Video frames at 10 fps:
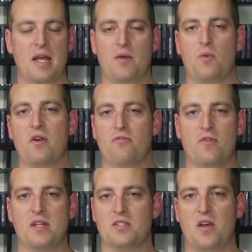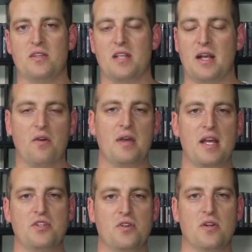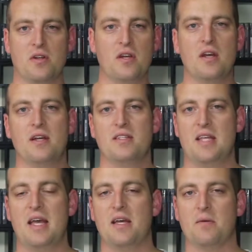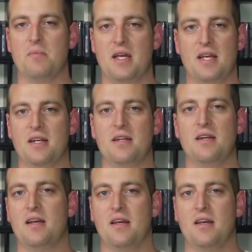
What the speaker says: And we were friends, so I was like, okay, sure, take them and